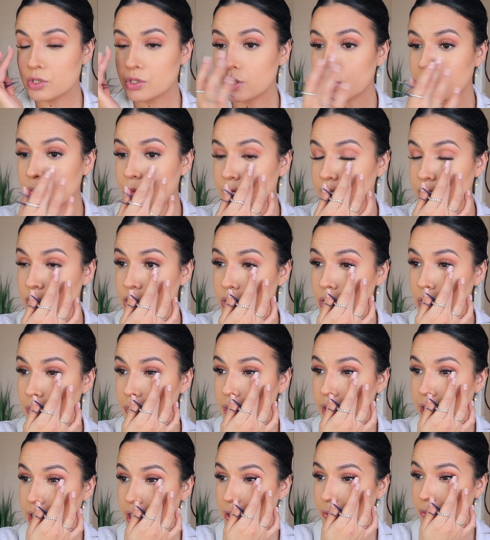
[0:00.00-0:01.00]
your best to
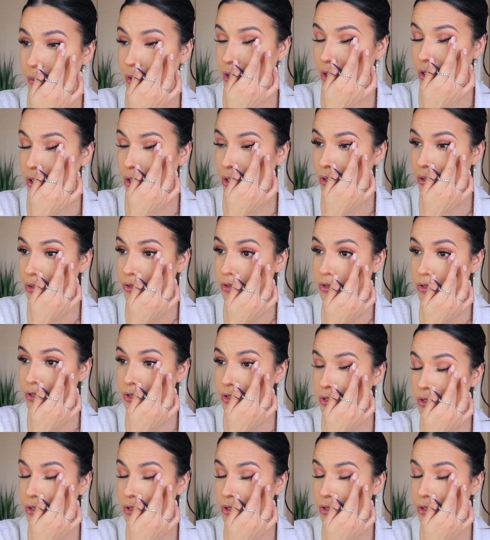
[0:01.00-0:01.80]
apply them close